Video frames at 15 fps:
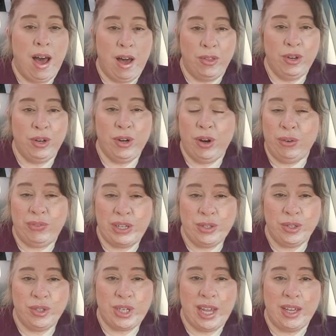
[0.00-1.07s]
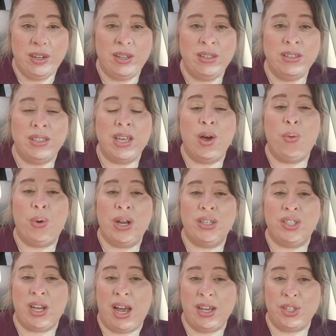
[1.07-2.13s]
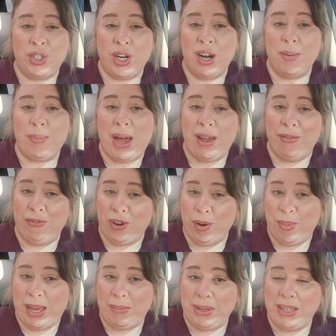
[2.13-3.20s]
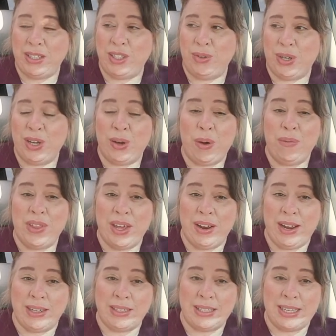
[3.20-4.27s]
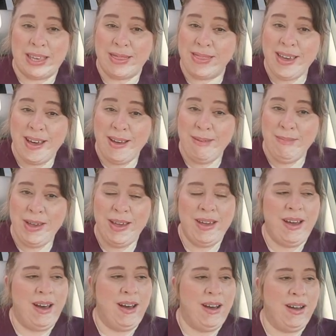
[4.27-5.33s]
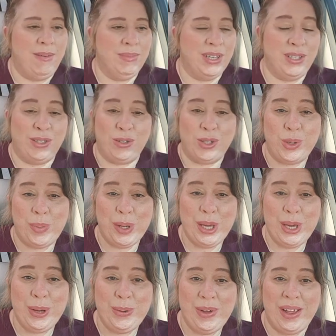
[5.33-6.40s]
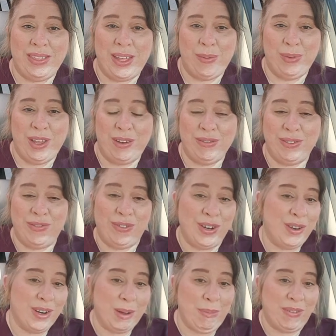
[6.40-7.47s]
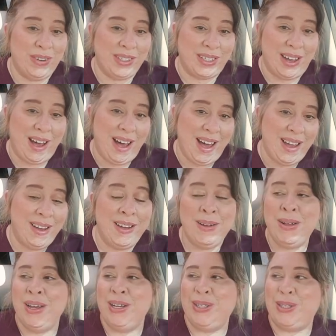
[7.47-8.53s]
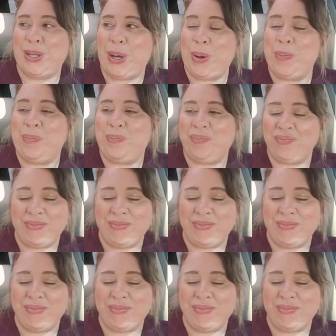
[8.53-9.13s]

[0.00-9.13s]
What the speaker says: other or featured channels, which I share my fur babies. You can go over there and see them because they're super cute and they would love for you to come over and say hi. So